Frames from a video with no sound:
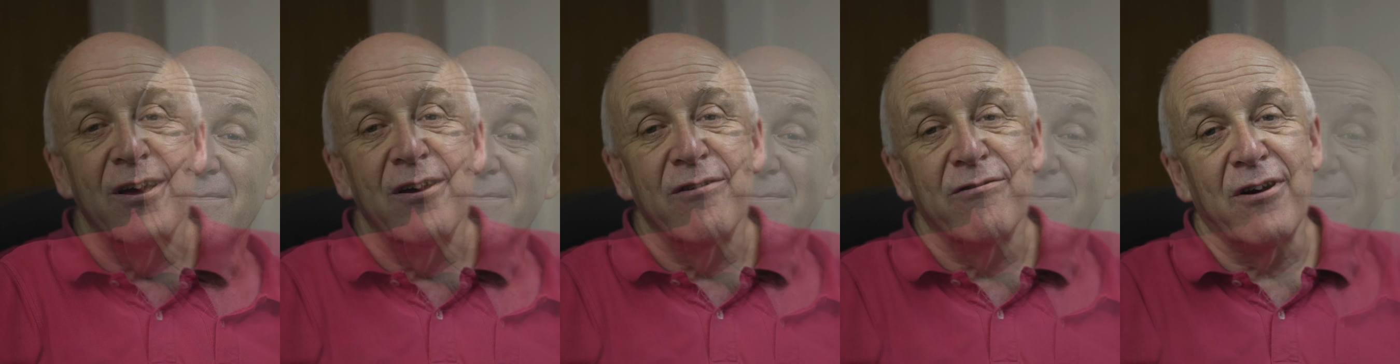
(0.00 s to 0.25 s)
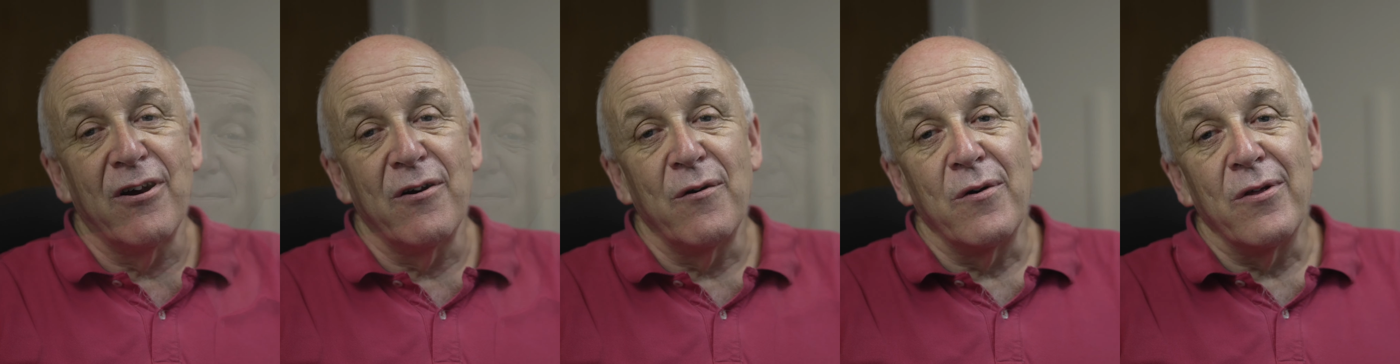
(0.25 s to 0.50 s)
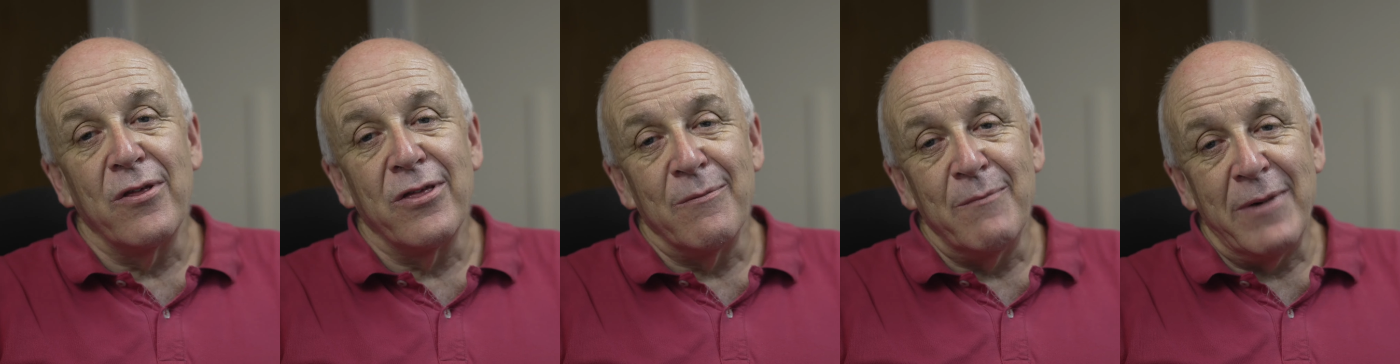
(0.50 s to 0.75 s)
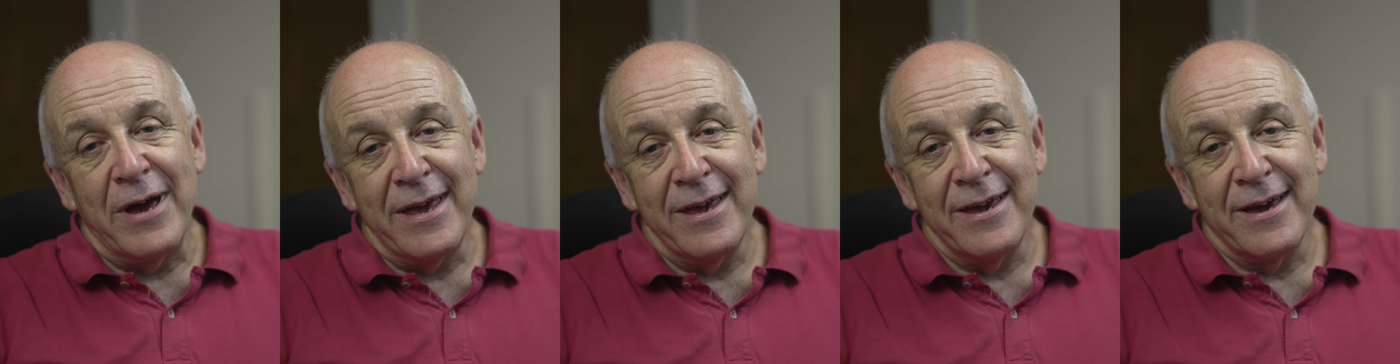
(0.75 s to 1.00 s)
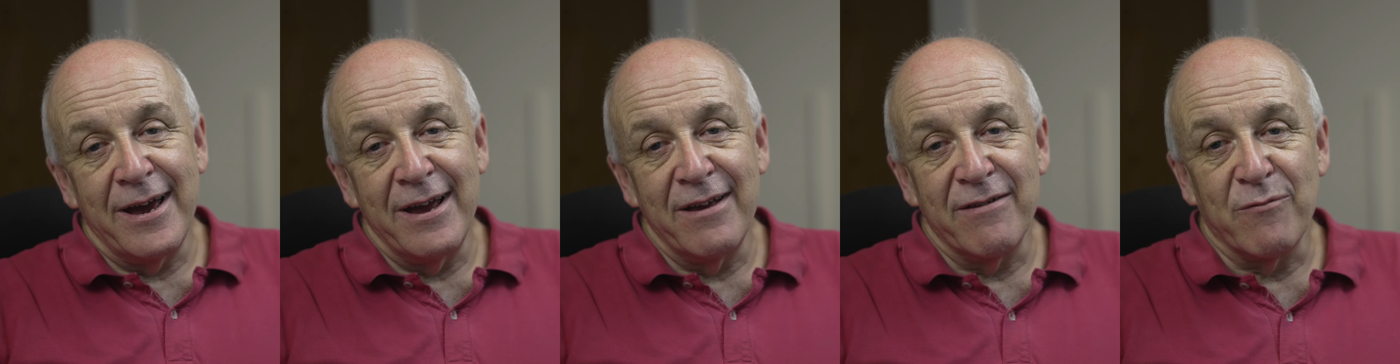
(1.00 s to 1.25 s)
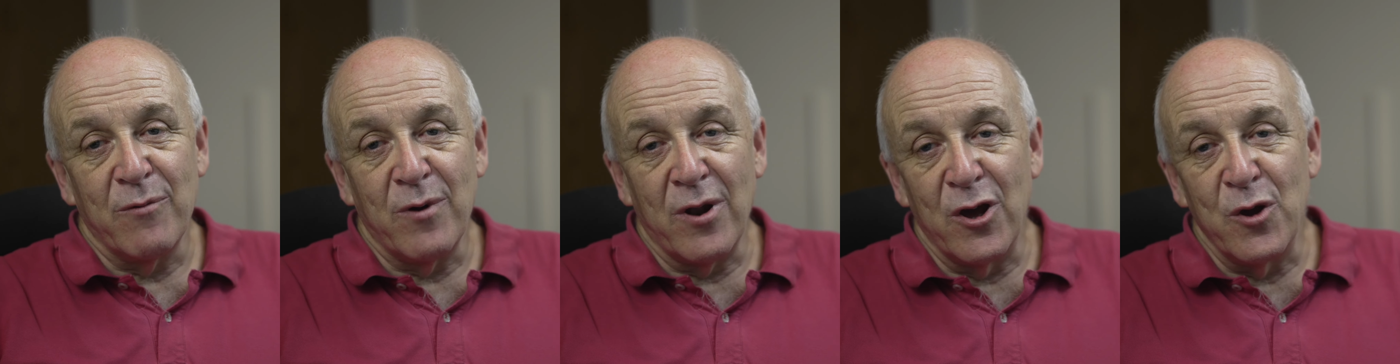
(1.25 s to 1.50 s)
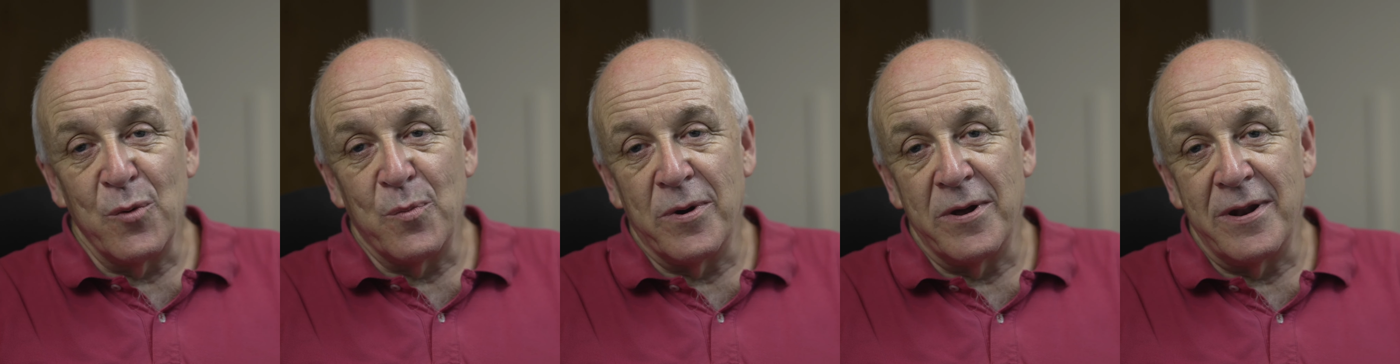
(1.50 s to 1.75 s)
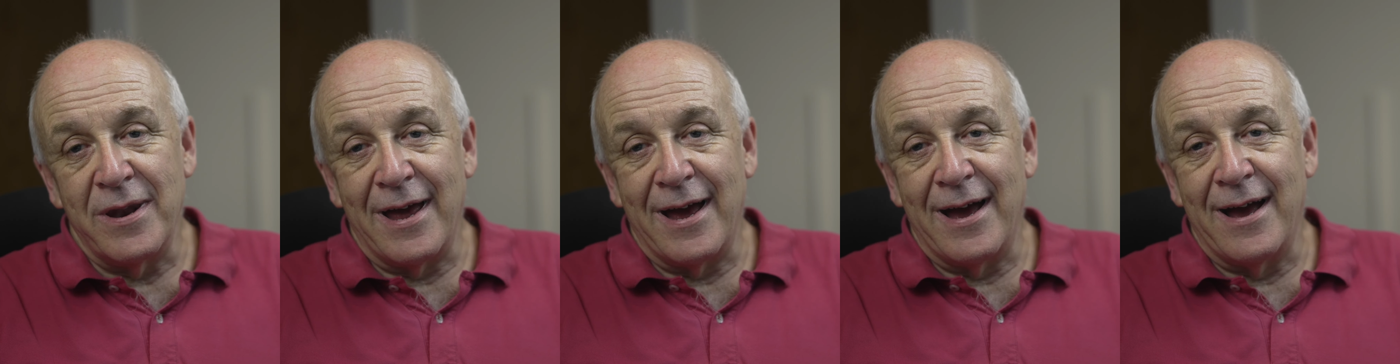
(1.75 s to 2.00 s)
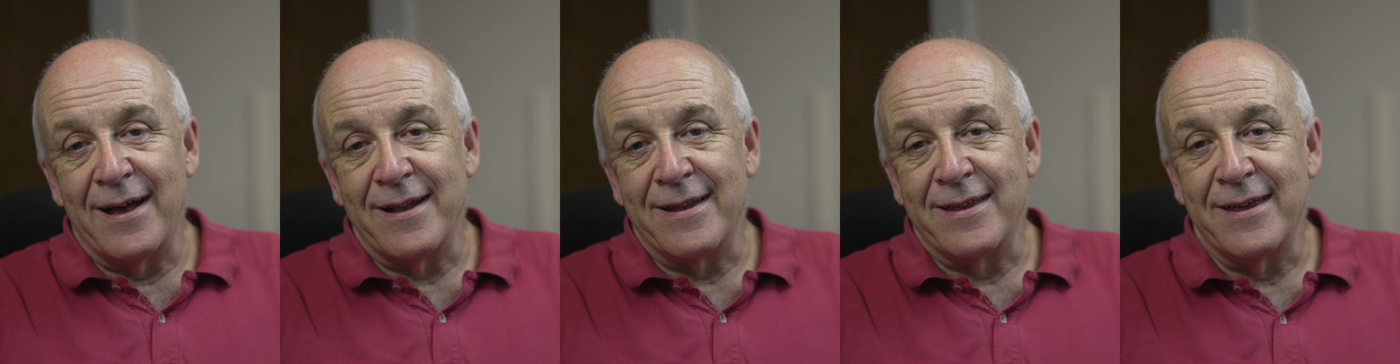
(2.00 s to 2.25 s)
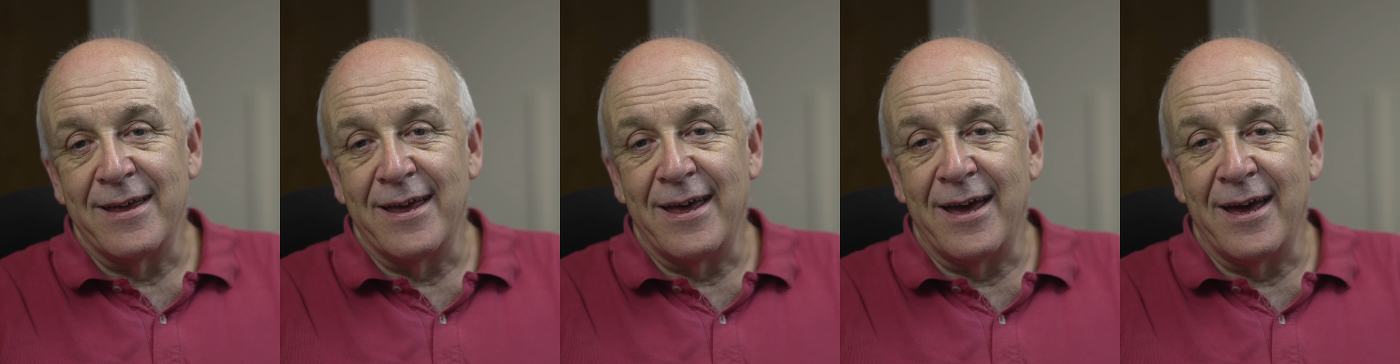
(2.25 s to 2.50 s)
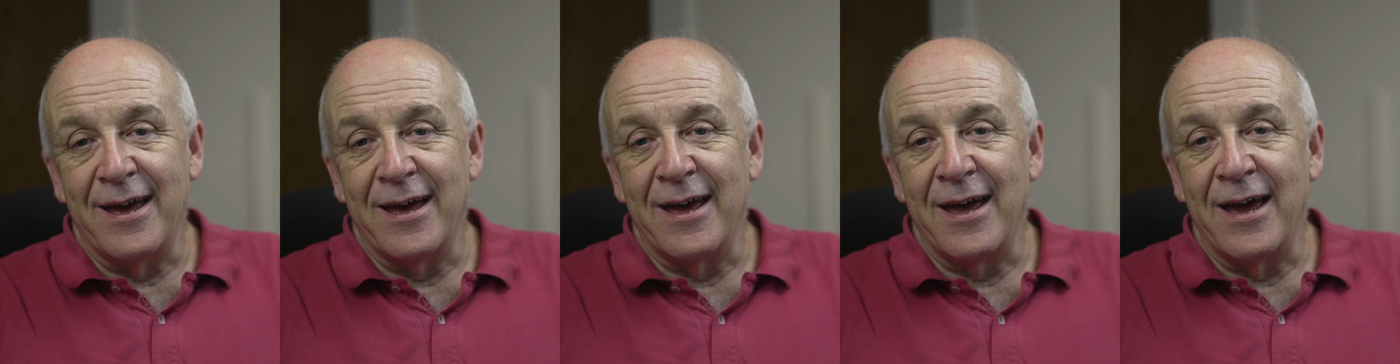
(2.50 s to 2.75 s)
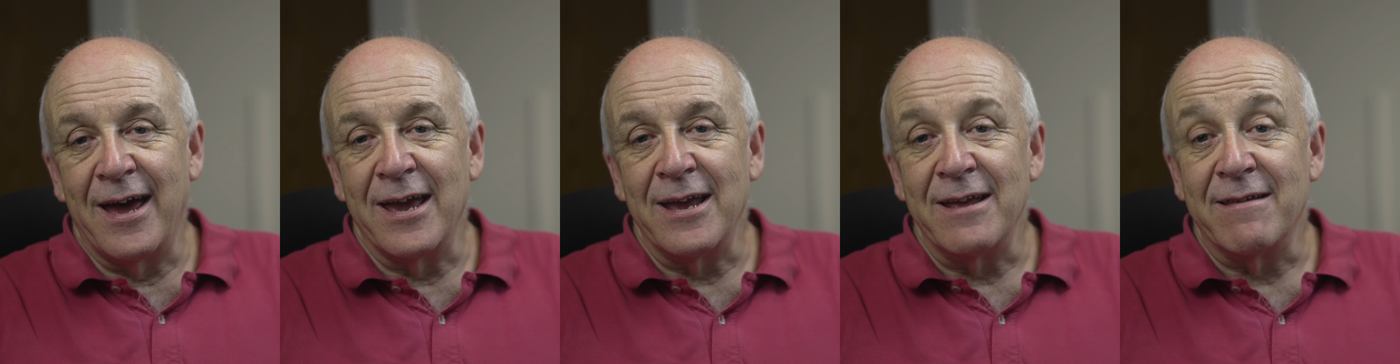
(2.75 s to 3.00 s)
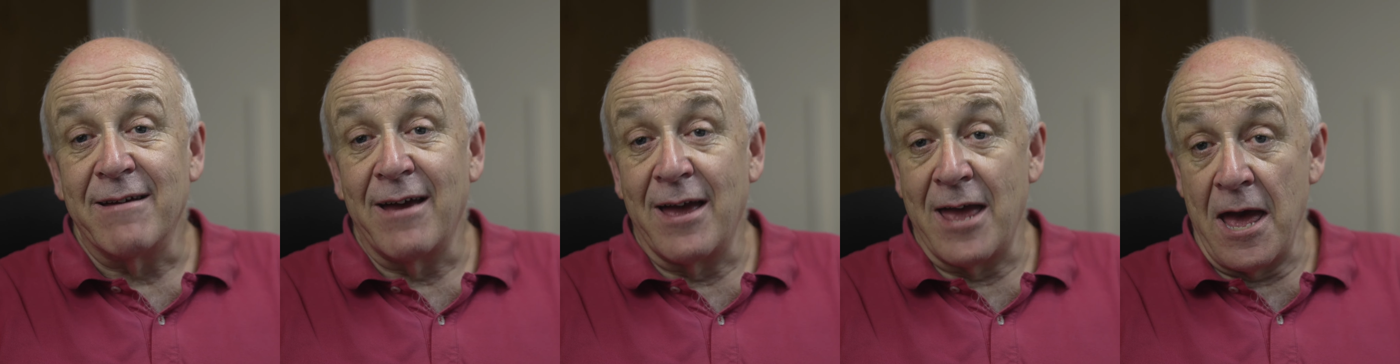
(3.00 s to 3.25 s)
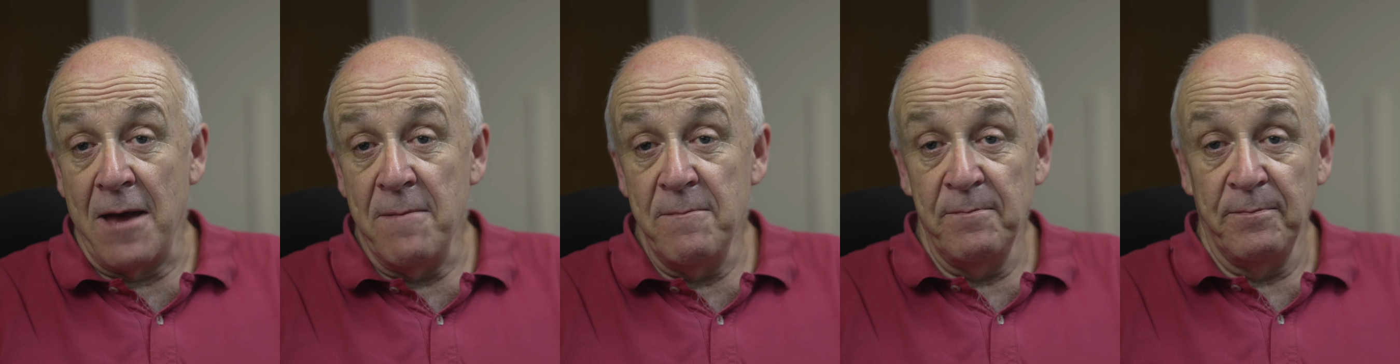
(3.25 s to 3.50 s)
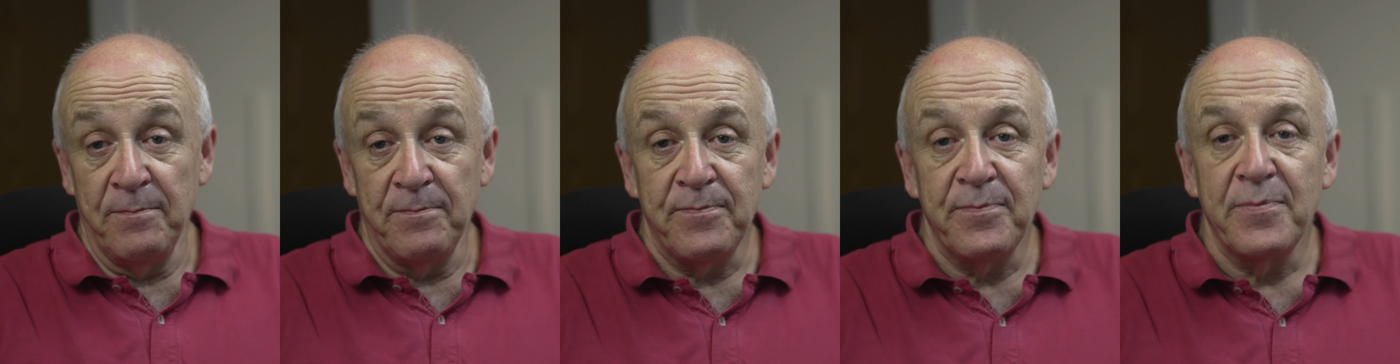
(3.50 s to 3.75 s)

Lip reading: So the main gates will open at 8 AM.